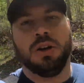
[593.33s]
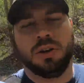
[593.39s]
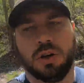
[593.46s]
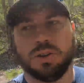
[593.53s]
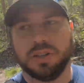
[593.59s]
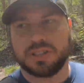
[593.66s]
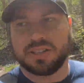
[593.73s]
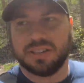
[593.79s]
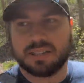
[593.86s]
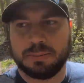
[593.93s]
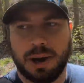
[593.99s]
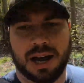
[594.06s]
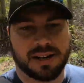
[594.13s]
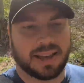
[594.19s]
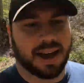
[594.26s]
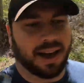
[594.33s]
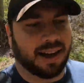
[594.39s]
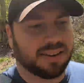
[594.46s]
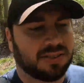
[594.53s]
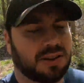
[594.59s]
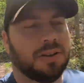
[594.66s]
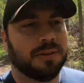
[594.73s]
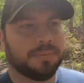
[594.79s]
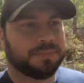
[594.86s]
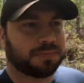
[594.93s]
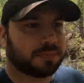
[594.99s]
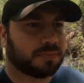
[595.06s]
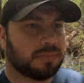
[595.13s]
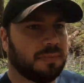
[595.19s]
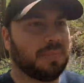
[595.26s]
go listen to Smodcast.
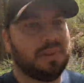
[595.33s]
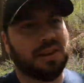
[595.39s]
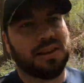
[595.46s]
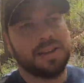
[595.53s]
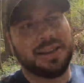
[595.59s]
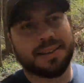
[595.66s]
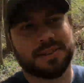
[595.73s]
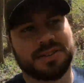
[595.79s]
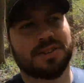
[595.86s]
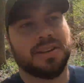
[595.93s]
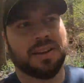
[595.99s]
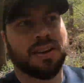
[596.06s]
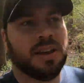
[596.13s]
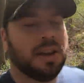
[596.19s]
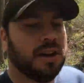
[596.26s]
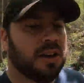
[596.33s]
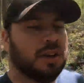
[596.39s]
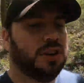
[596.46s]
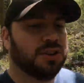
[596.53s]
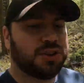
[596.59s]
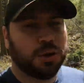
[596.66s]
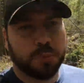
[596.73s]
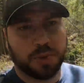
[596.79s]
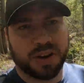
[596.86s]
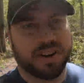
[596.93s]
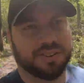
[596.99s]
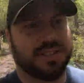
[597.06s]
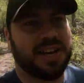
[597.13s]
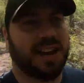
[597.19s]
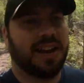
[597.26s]
It's super
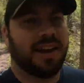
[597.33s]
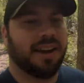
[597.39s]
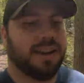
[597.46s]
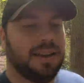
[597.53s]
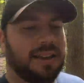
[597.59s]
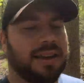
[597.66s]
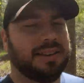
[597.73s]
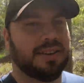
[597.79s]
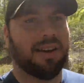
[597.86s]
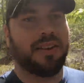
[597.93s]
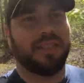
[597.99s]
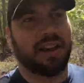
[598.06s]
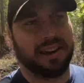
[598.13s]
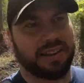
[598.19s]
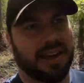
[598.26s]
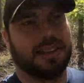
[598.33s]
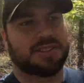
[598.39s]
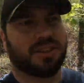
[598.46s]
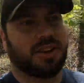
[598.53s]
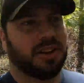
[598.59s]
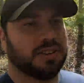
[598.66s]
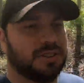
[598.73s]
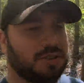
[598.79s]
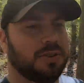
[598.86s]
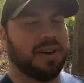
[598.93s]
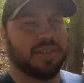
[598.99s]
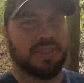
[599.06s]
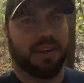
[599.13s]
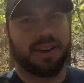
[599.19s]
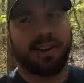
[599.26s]
entertaining. He's had a lot of guests on it too,
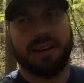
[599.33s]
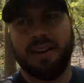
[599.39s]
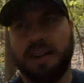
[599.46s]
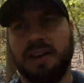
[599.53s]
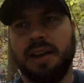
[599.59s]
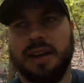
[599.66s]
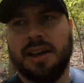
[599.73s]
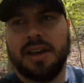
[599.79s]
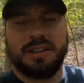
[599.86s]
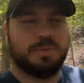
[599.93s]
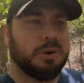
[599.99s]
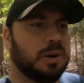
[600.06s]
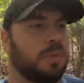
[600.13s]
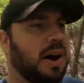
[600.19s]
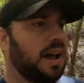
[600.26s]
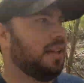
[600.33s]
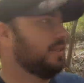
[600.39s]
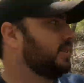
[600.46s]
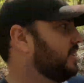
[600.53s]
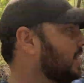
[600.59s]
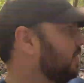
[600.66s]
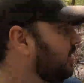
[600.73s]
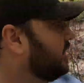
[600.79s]
I think. It's been a while since I've